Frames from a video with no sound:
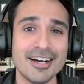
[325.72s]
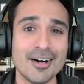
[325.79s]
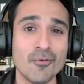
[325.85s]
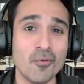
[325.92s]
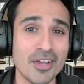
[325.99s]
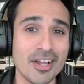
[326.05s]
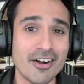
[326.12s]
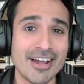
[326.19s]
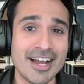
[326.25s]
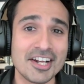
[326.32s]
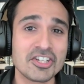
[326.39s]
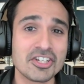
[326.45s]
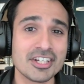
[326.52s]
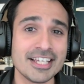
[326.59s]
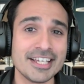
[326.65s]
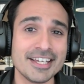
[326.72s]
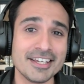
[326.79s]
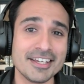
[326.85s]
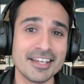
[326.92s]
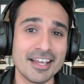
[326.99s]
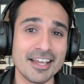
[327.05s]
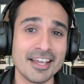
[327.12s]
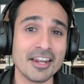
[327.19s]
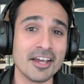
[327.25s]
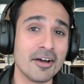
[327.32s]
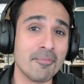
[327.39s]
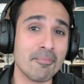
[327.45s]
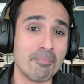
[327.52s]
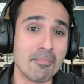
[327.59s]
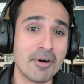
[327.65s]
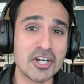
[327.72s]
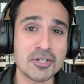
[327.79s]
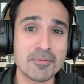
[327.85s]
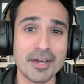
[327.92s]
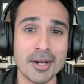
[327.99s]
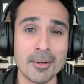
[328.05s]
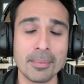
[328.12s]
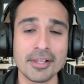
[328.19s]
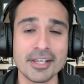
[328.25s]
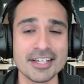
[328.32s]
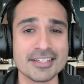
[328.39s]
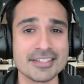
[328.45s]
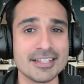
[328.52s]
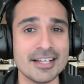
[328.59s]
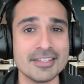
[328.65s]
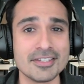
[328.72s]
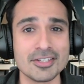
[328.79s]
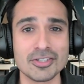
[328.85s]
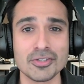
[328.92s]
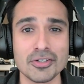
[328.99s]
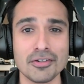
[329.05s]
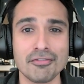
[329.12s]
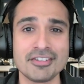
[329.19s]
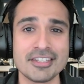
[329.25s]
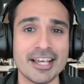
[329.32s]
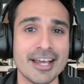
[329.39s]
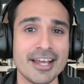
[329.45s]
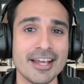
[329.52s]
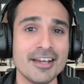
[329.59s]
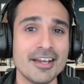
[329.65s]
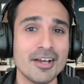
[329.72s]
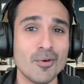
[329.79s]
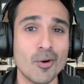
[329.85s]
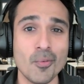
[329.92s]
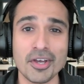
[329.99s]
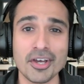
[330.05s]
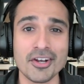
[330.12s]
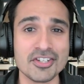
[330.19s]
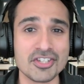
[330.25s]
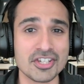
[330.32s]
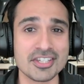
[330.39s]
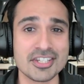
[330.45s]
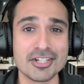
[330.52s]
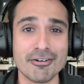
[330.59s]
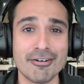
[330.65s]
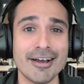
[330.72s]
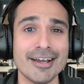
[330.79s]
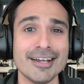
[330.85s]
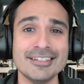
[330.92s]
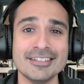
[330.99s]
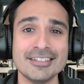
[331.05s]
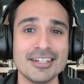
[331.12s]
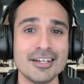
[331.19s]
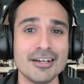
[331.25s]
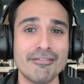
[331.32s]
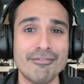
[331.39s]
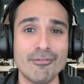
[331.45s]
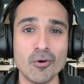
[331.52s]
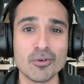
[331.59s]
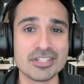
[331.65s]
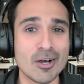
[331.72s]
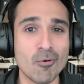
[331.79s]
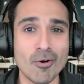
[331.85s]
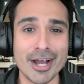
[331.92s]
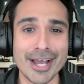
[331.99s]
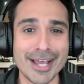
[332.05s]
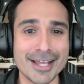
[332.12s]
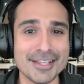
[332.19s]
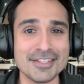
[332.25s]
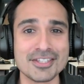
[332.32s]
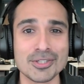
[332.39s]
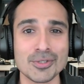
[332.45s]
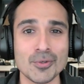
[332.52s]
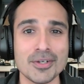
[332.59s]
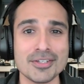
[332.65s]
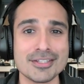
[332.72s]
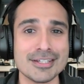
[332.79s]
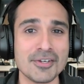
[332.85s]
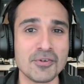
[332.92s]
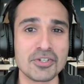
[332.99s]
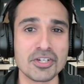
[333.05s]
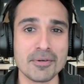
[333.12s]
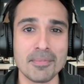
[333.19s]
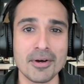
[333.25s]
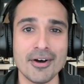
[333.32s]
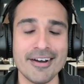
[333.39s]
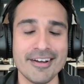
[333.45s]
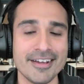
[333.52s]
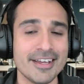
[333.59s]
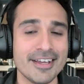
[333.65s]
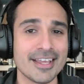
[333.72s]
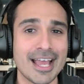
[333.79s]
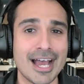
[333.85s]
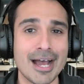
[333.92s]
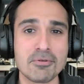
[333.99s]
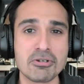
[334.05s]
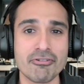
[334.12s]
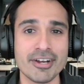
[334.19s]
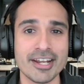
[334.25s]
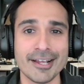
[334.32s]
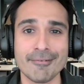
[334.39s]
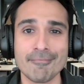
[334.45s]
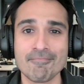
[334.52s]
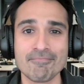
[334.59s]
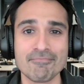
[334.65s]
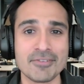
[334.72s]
we are actually in a much better place than to sort of say, well, we're going to just try and force our way into a solution by capturing,